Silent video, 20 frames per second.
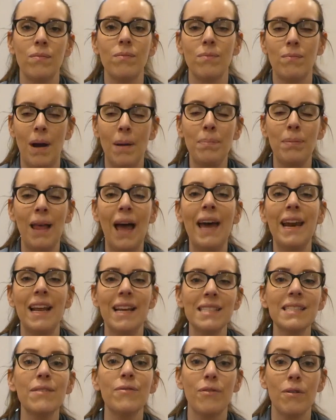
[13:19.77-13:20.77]
my plan
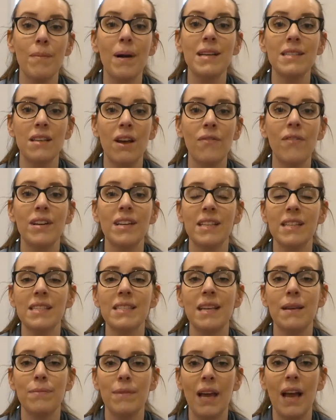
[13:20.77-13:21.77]
is, and for myself, I did the
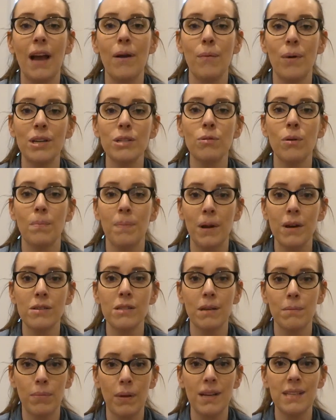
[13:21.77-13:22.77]
same thing. I went to a
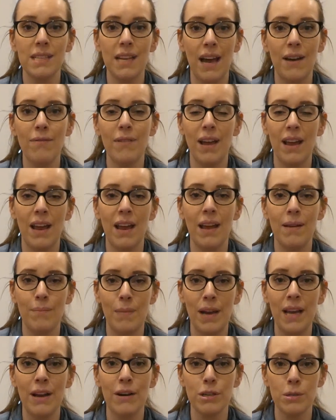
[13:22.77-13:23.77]
piercing place to have
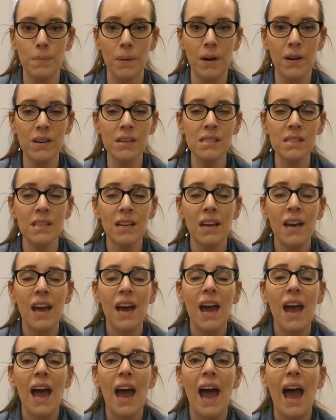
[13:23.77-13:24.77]
my ears pierced,
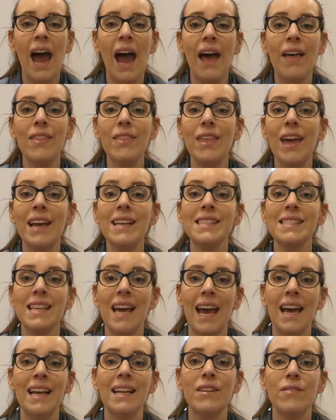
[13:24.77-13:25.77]
and they
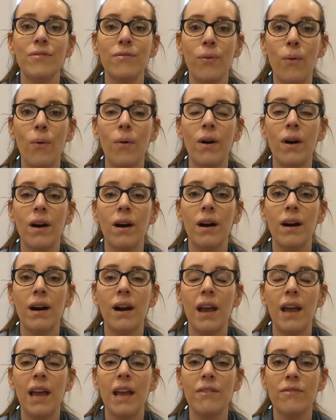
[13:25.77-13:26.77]
said for
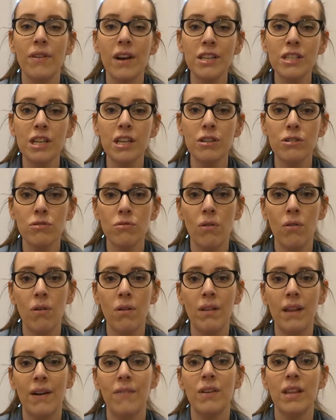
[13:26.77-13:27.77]
infection
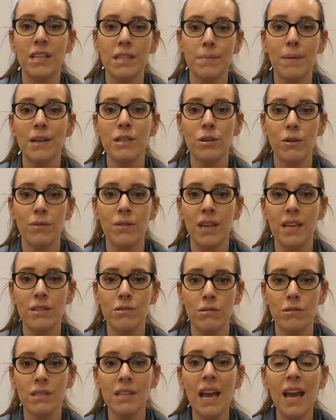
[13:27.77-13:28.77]
control and everything, to make sure things
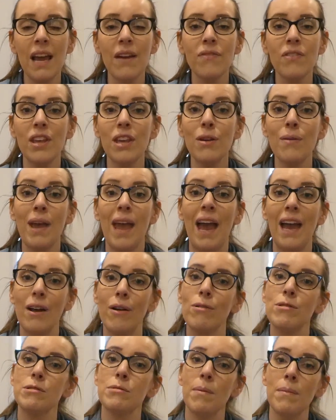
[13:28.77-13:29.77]
are safe, that you can't
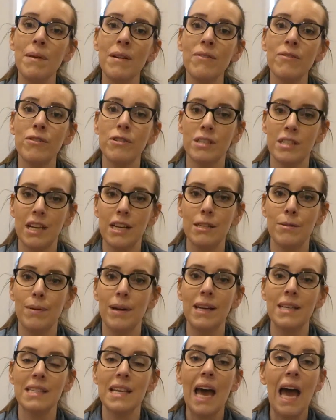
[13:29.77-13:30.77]
go swimming for 6
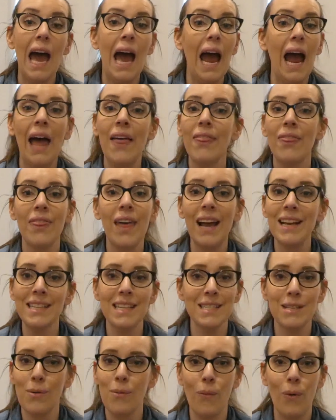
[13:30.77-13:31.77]
weeks. And that
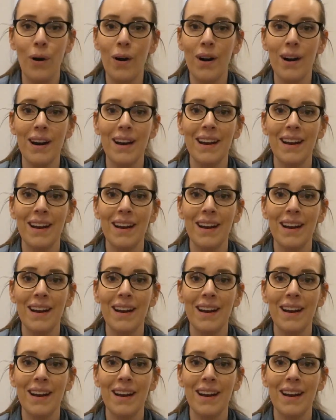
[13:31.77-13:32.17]
doesn't work